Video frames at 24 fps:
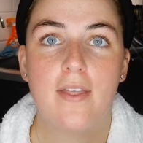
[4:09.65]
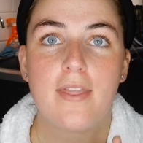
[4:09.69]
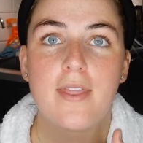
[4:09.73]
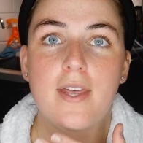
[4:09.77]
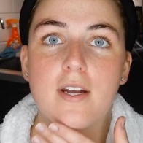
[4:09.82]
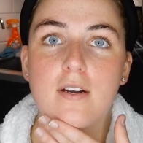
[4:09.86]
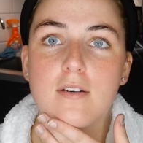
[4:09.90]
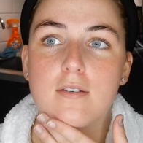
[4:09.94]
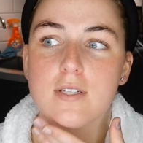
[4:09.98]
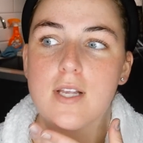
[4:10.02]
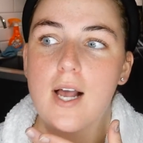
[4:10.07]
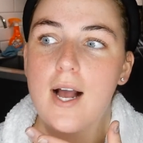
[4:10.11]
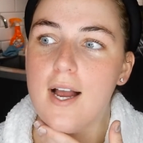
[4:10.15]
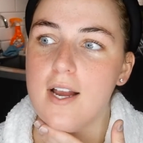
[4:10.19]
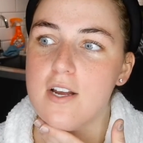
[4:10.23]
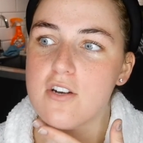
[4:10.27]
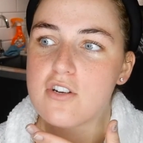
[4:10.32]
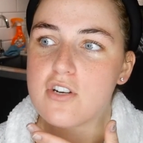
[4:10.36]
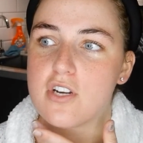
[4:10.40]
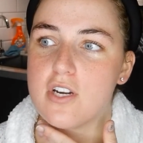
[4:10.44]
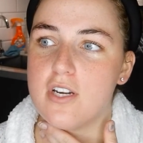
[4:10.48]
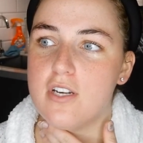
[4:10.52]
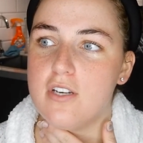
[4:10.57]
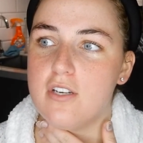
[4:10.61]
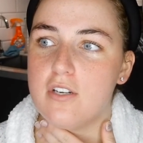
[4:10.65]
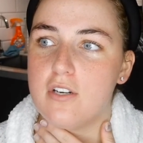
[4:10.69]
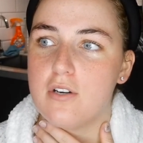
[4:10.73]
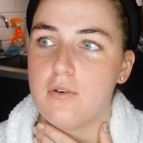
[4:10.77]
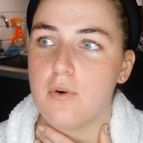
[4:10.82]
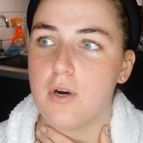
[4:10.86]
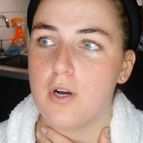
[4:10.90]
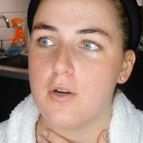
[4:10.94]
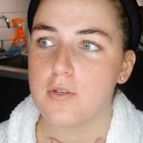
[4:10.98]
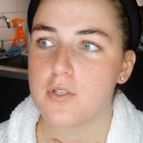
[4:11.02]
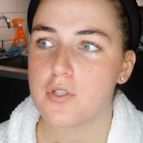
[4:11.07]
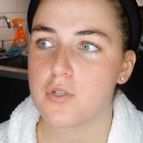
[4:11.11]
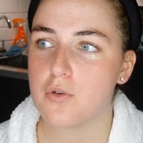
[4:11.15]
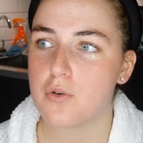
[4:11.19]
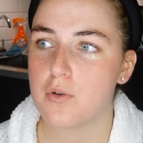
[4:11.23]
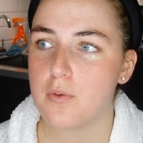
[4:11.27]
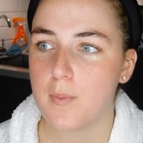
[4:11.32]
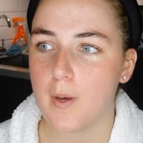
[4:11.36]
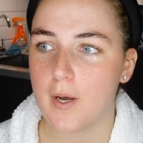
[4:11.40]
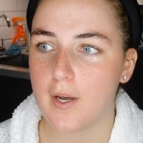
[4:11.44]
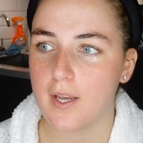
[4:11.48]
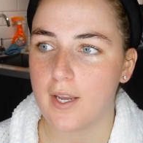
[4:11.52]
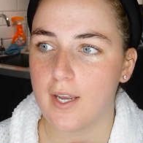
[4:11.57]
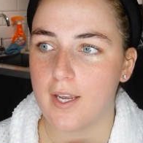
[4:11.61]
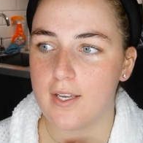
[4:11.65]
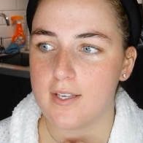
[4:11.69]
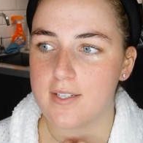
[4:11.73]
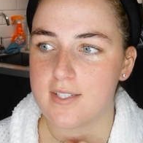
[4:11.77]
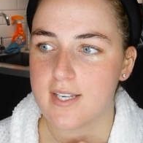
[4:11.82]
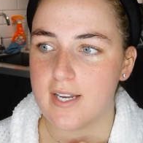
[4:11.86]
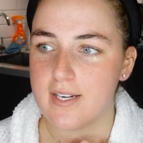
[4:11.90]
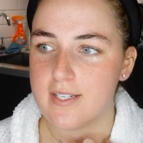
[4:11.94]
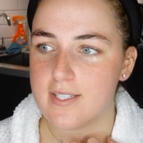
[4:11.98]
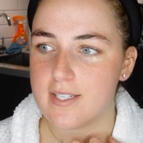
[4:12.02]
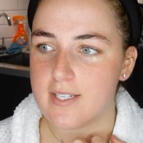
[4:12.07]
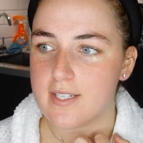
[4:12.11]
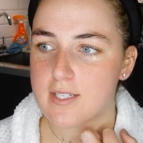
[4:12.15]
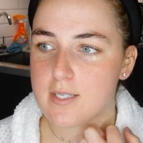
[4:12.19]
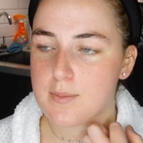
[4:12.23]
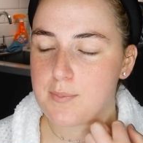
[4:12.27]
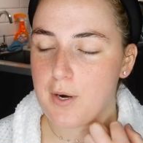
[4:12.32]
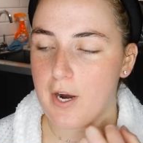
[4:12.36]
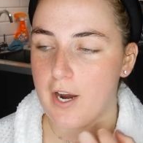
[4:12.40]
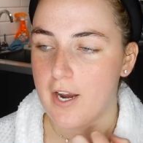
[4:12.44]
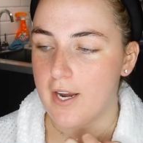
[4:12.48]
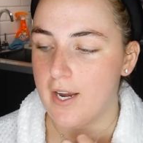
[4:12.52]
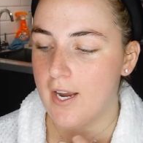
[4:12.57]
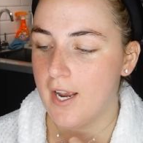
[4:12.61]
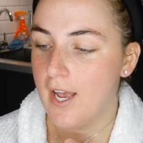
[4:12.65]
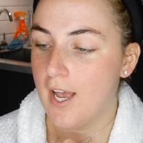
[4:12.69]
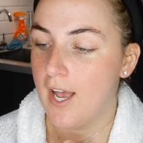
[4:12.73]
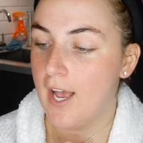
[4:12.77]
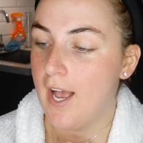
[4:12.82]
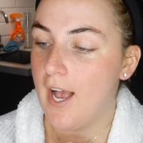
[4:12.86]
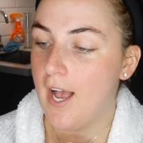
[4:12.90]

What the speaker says: And then I was like, actually, you know what, I was talking about getting a setting spray,